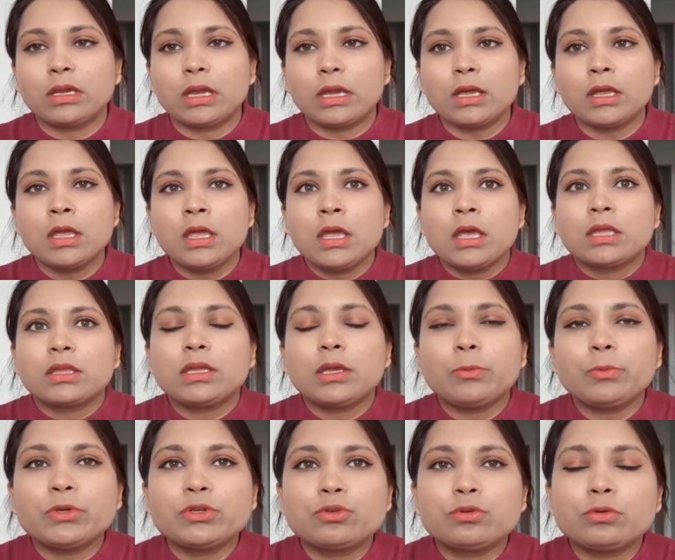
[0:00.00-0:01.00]
Yeah, they
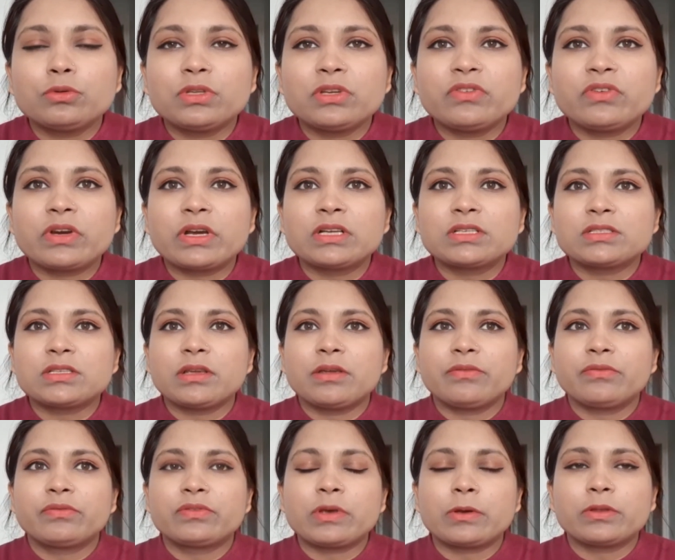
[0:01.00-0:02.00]
will do the drugs
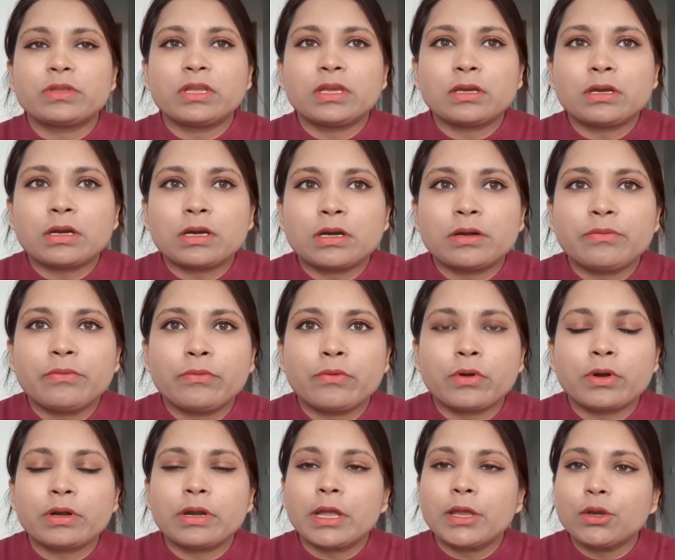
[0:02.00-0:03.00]
if there are
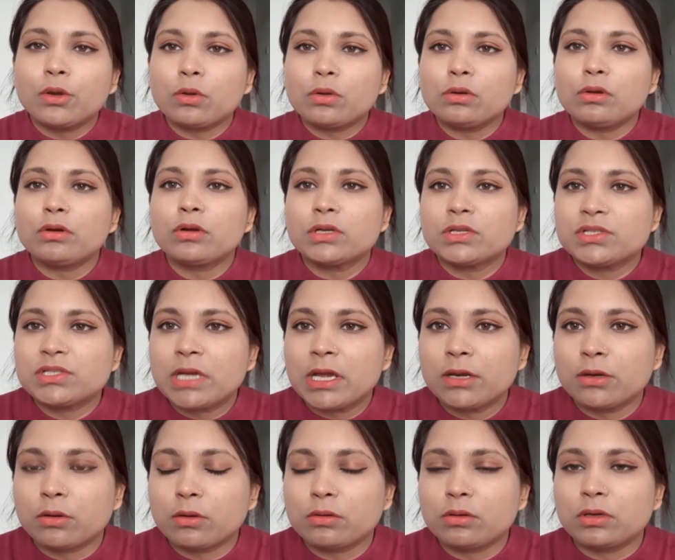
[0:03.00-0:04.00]
for 9 o'clock or
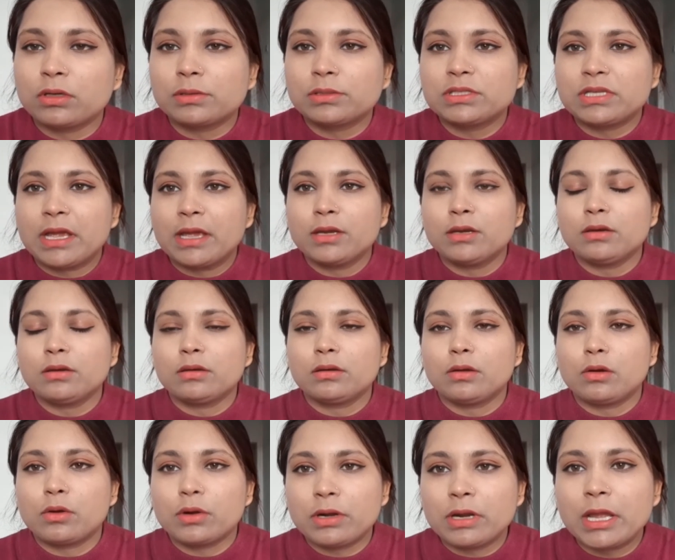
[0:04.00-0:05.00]
10 o'clock, 10
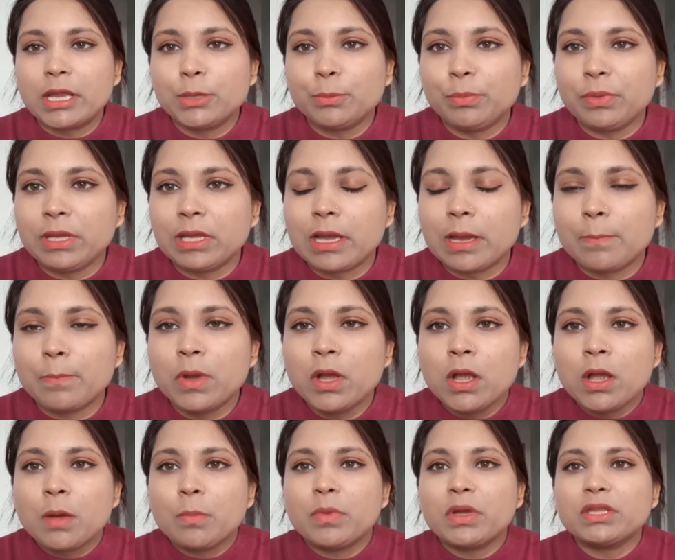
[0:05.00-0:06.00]
or 9 p.m,
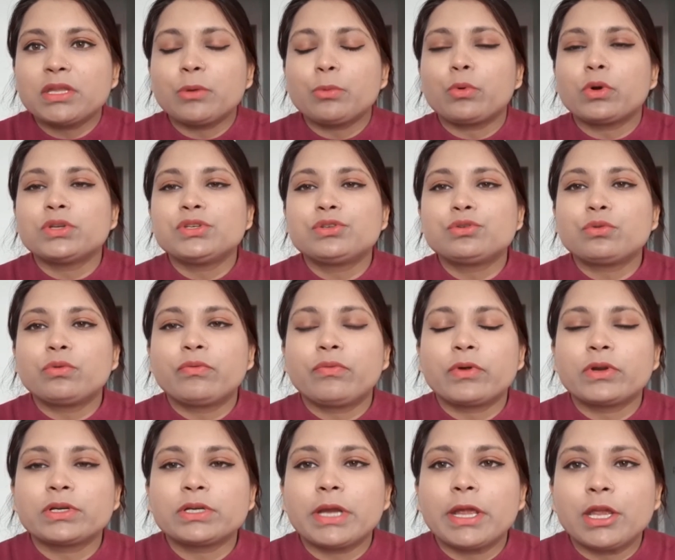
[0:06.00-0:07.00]
but they won't do
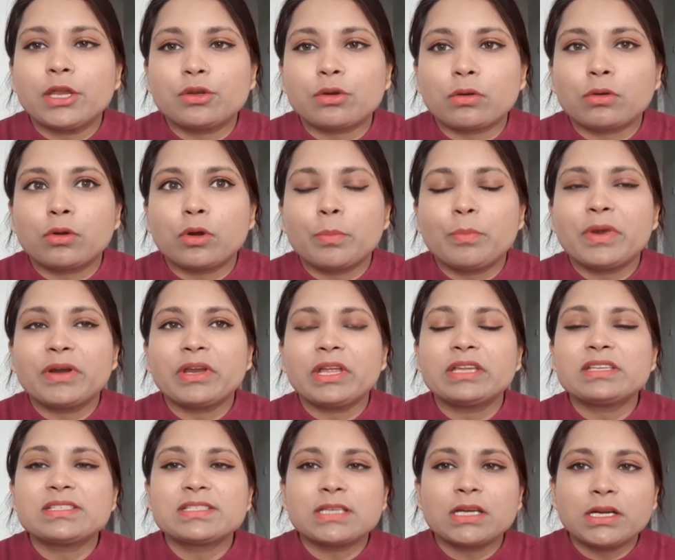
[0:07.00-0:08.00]
for 8 o'clock. But
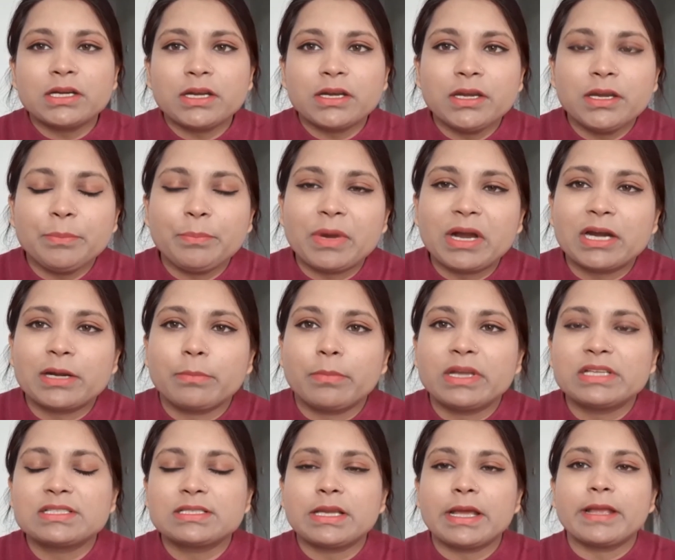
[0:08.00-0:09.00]
in certain
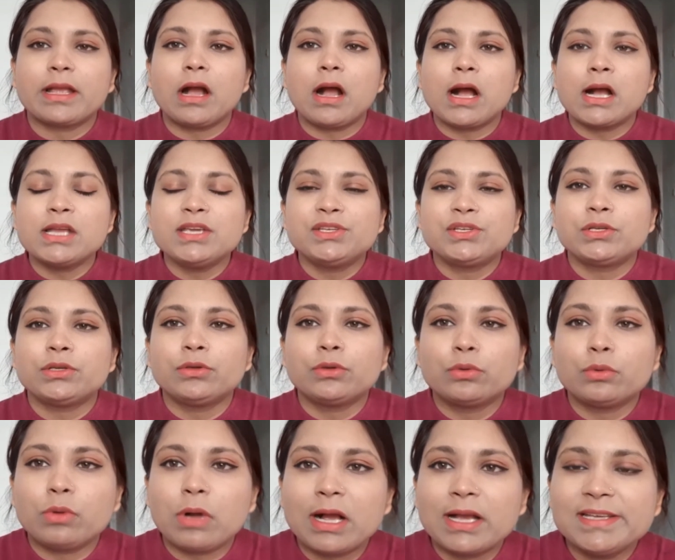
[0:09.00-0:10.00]
departments like
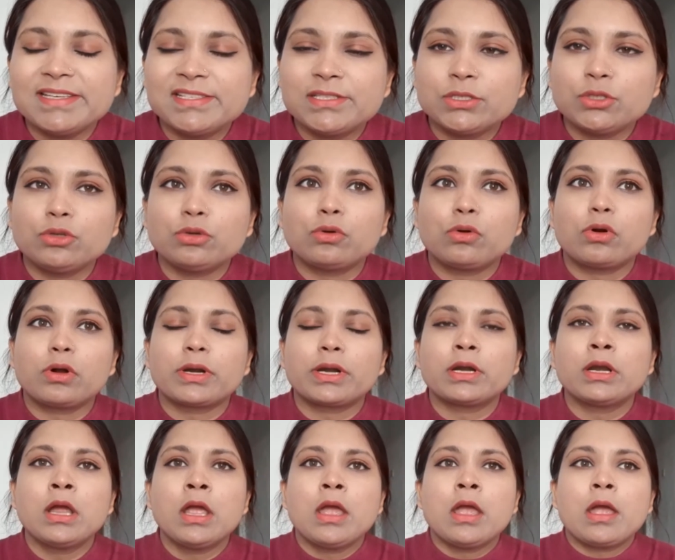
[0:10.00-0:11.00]
ITU, ICU,
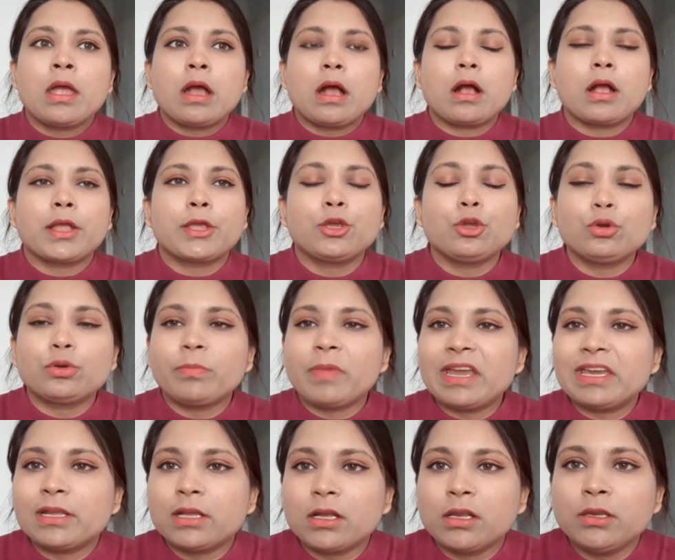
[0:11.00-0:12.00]
or acute
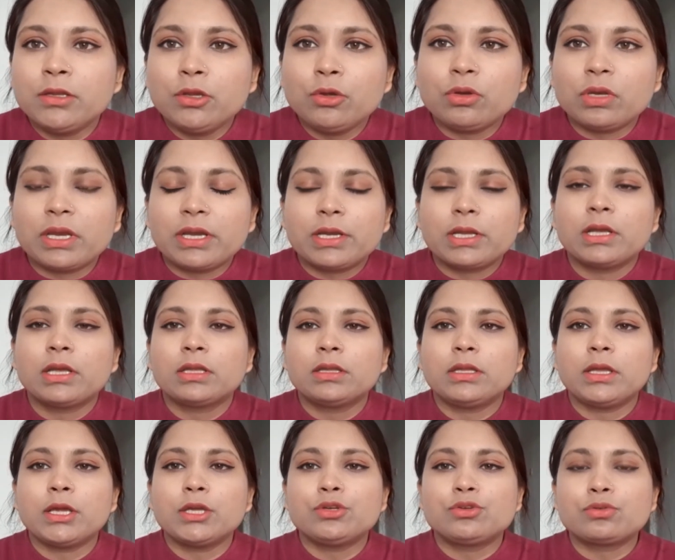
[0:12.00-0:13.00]
medical unit,
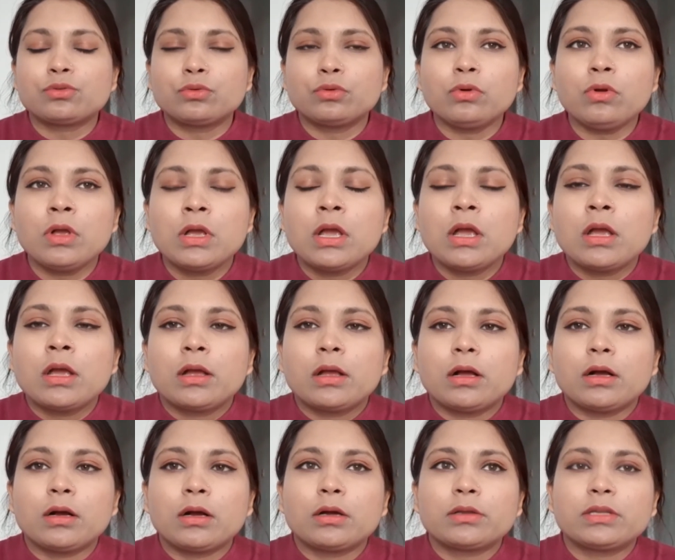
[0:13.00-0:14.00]
they do
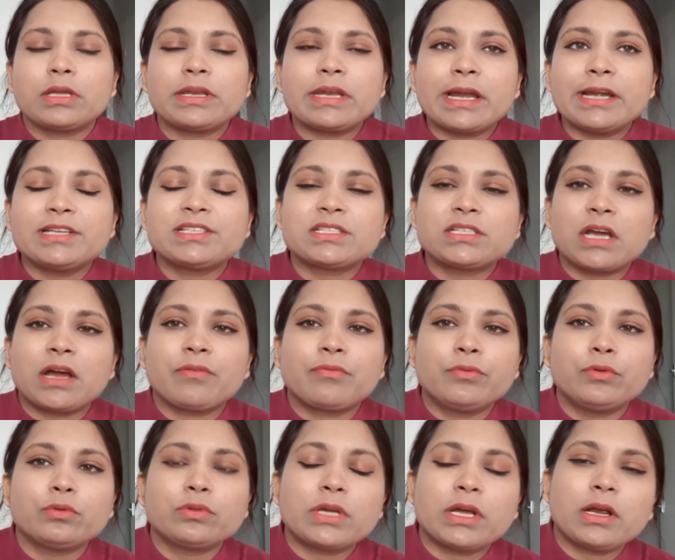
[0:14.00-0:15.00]
the night staff
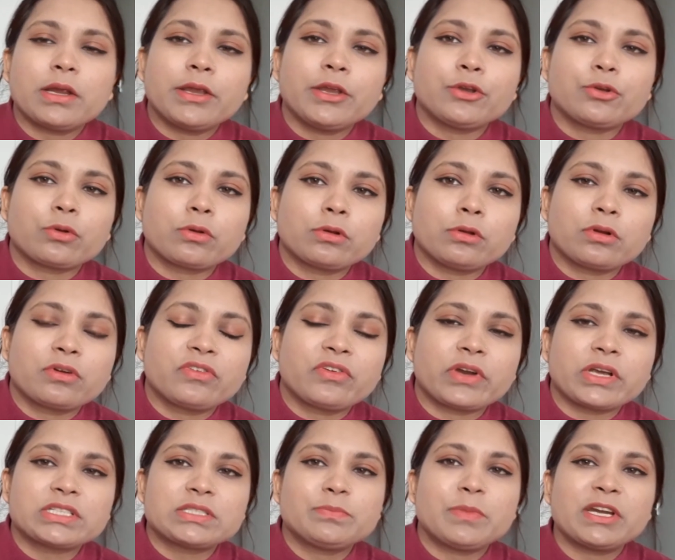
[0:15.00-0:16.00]
do the 8 o'clock
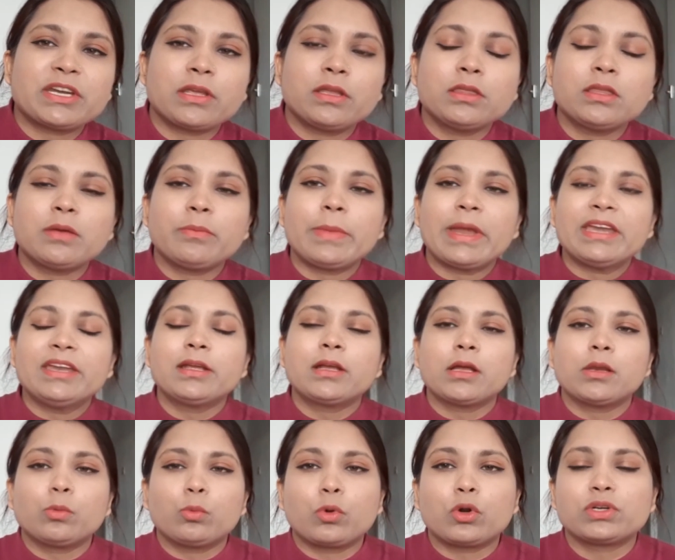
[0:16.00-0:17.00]
drugs. But in the
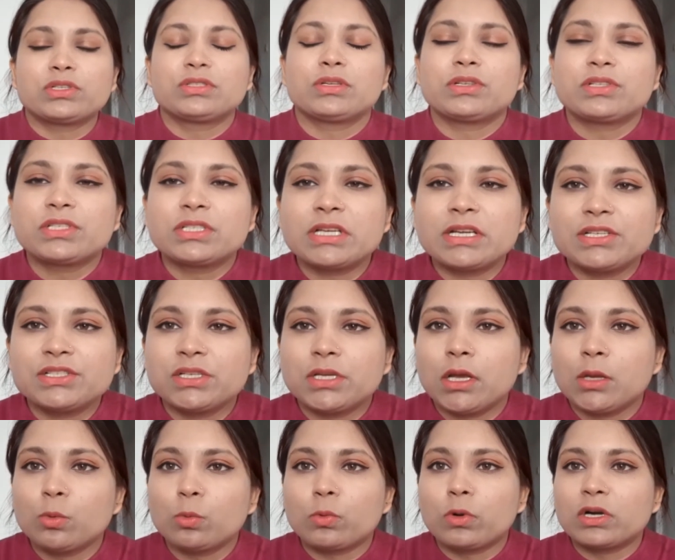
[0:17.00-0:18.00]
medical wards or
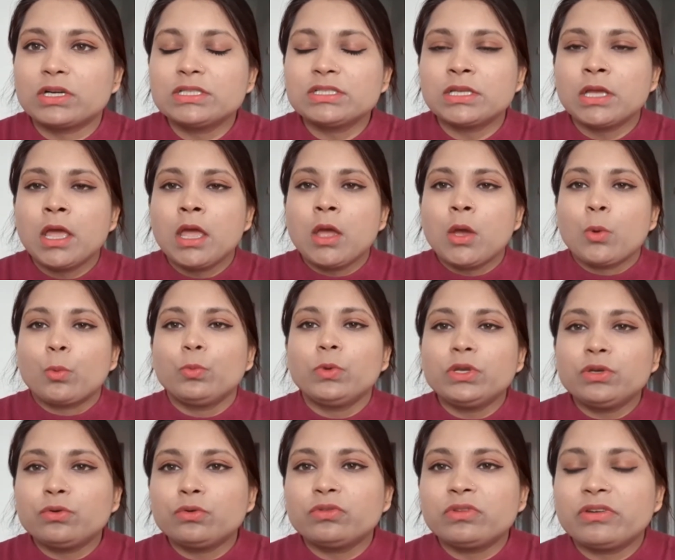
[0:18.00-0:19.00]
surgical wards,
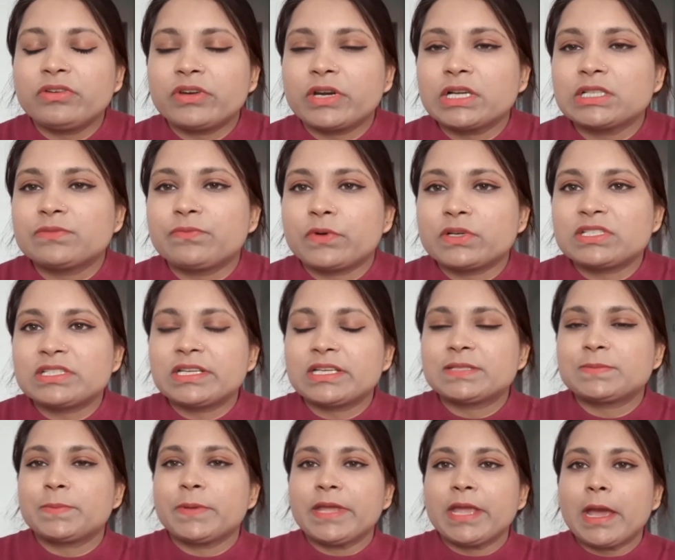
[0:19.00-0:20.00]
we do the drugs for
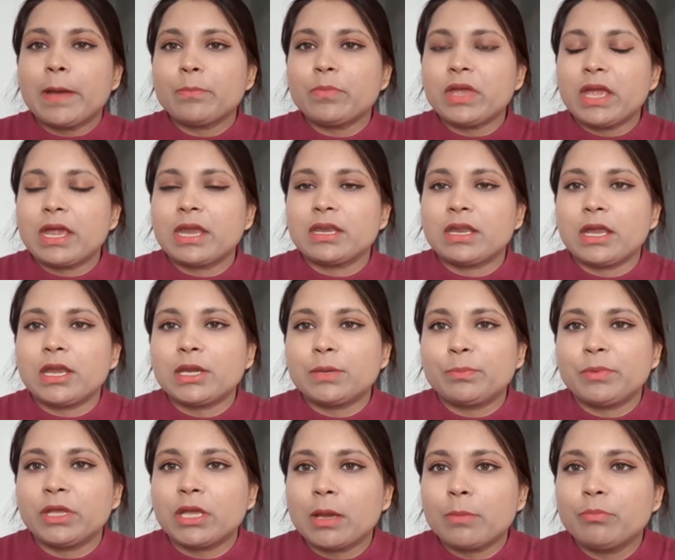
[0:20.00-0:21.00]
6 p.m and 8
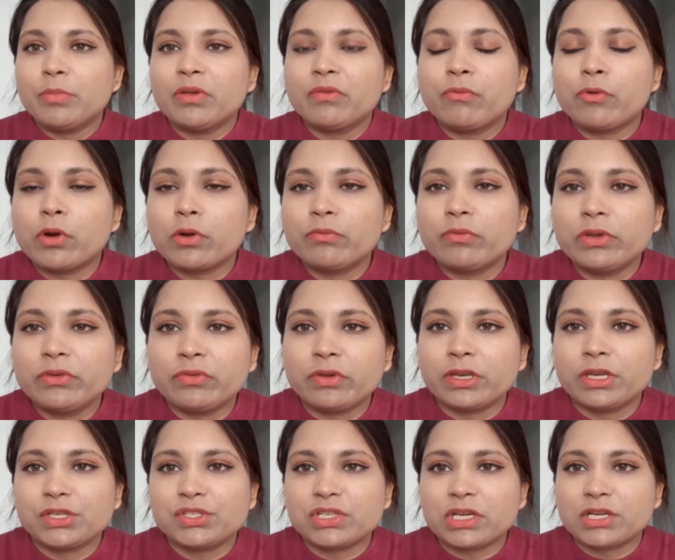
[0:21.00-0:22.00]
p.m before we
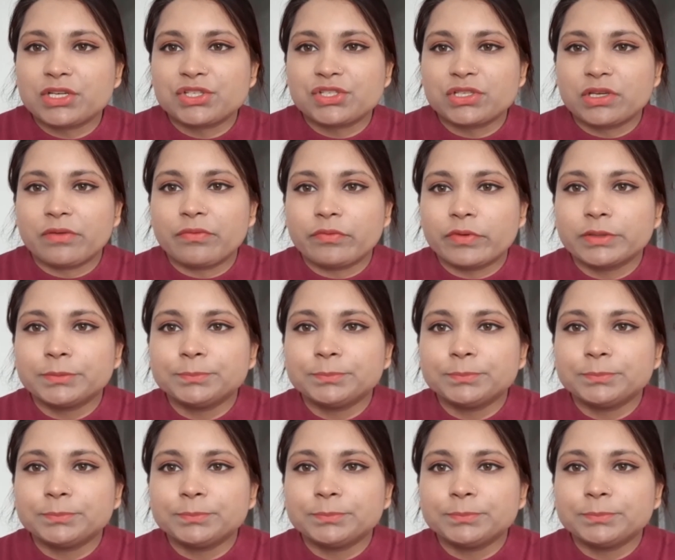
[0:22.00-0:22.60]
finish our shift.